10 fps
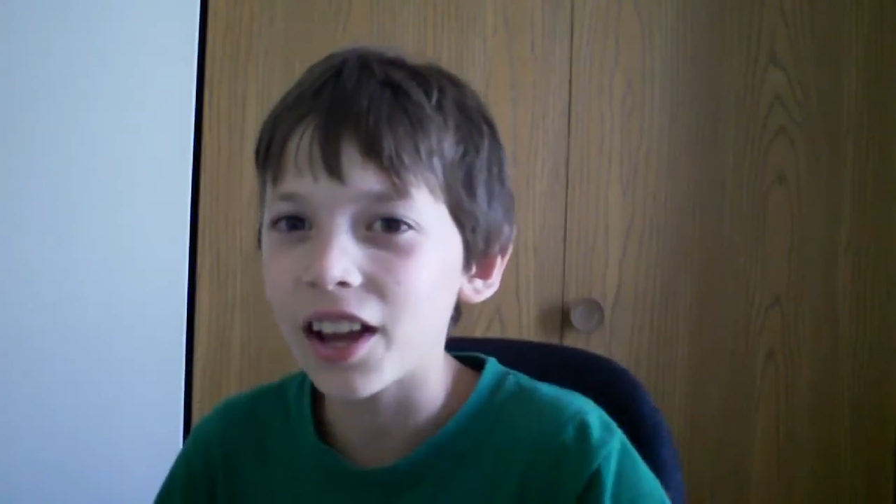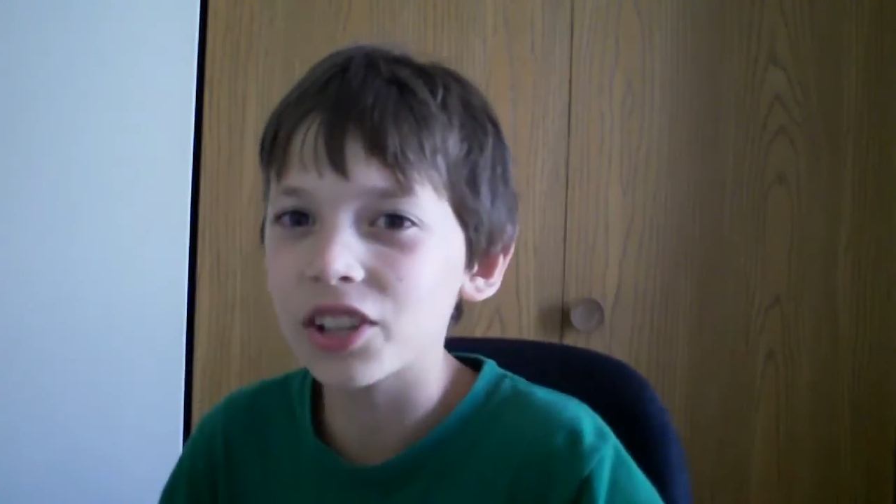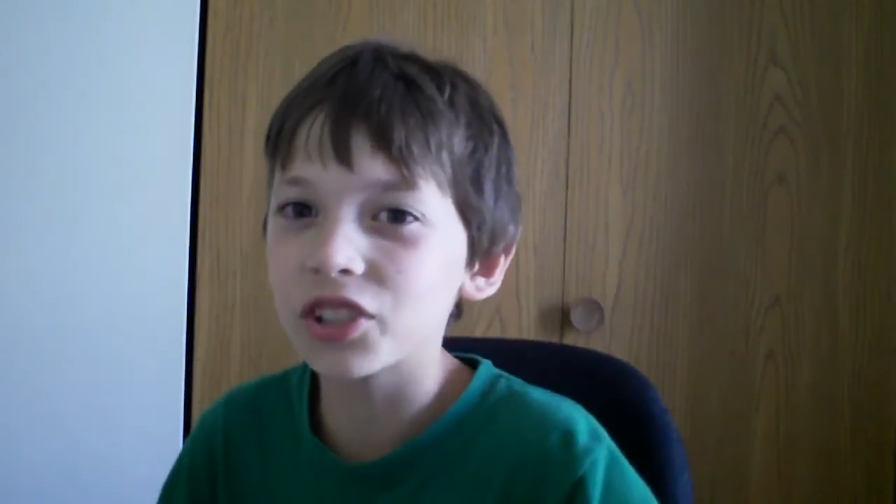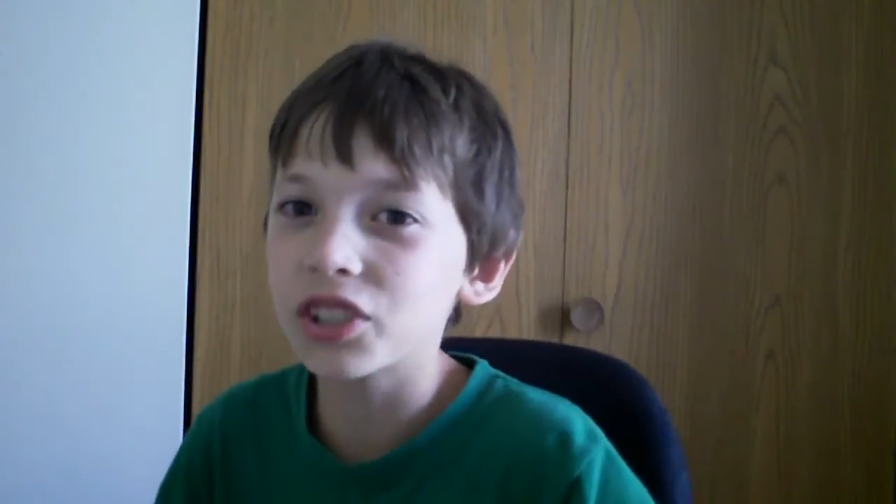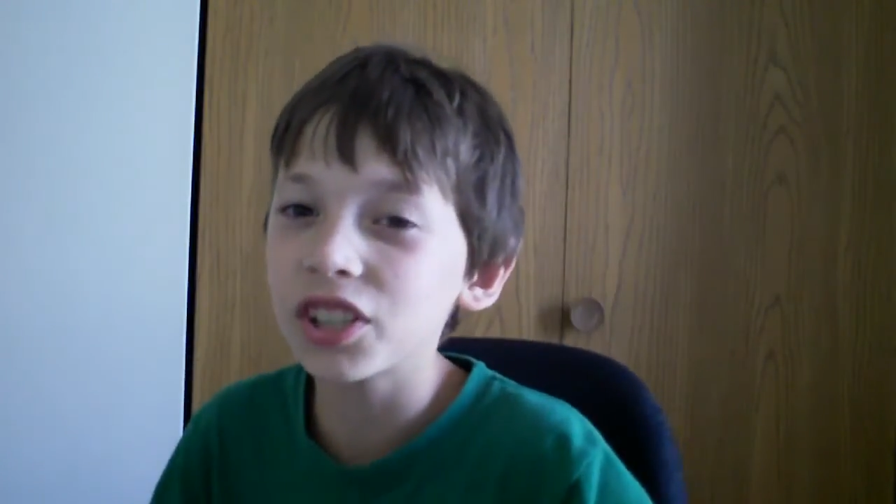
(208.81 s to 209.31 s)

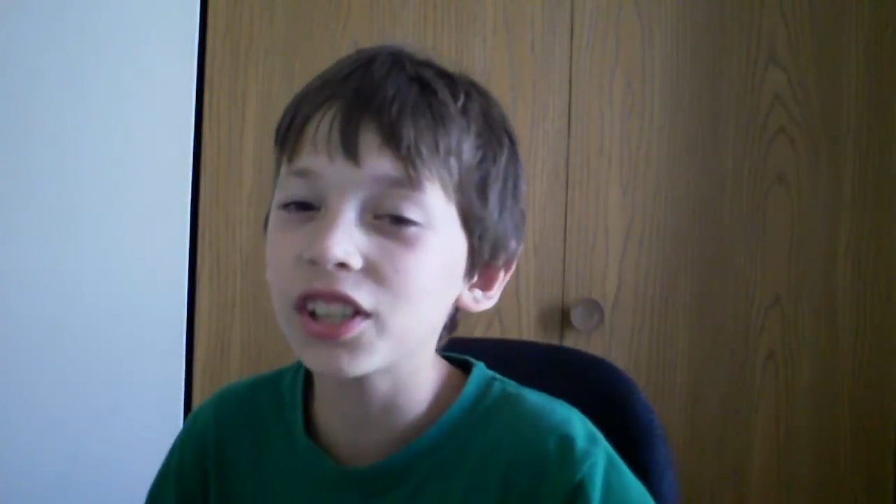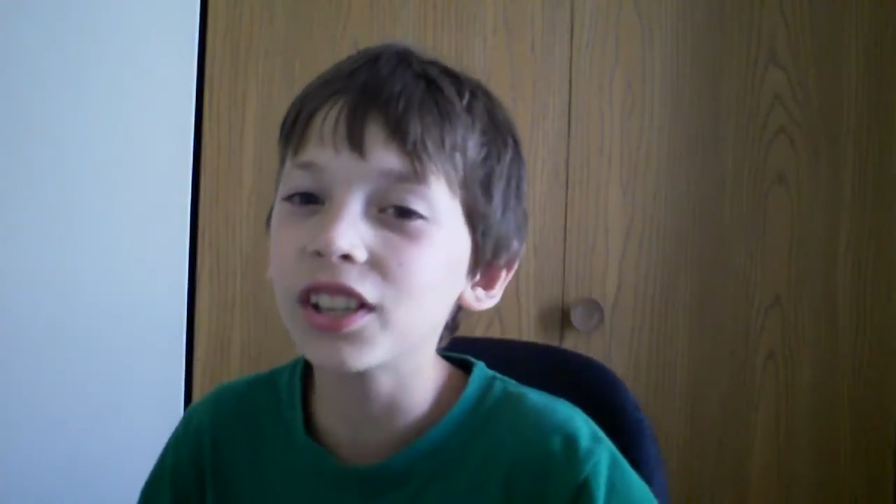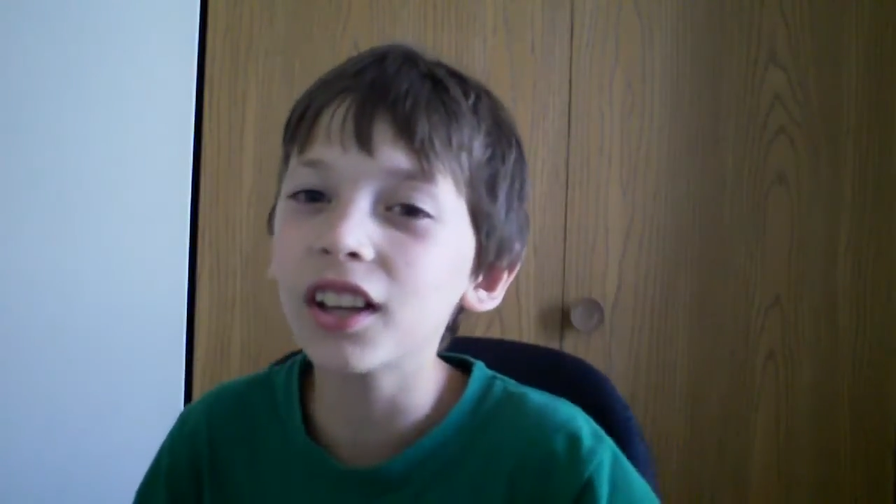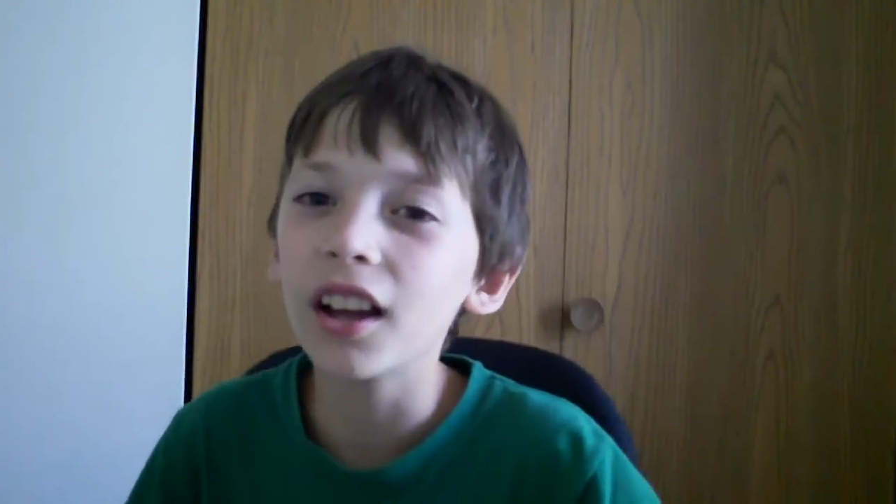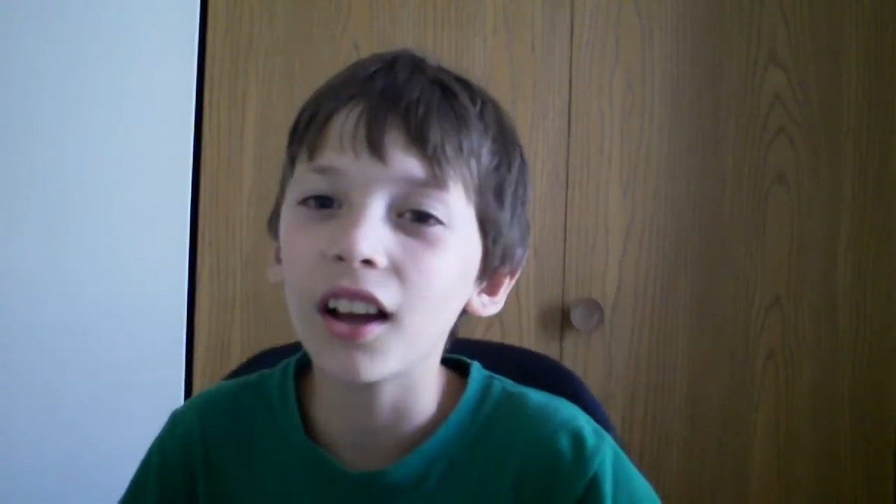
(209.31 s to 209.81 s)
and
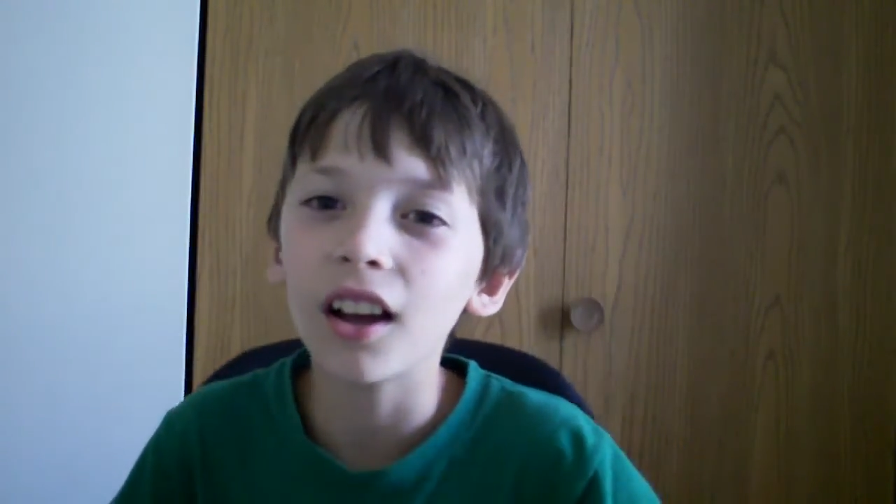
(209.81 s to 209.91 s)
she